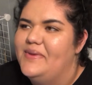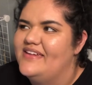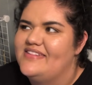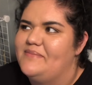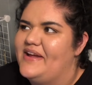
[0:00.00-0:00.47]

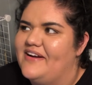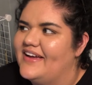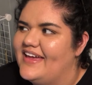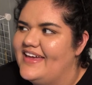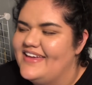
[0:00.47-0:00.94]
because
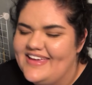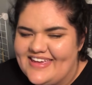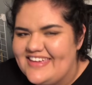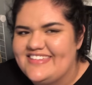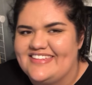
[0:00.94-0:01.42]
America
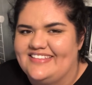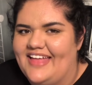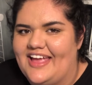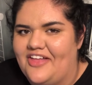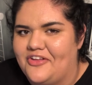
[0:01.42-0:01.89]
isn't
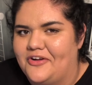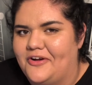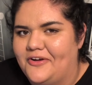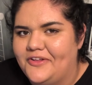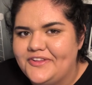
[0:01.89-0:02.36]
like other
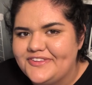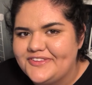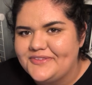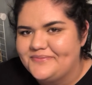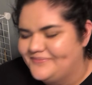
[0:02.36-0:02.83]

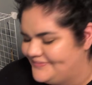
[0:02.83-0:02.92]
girls.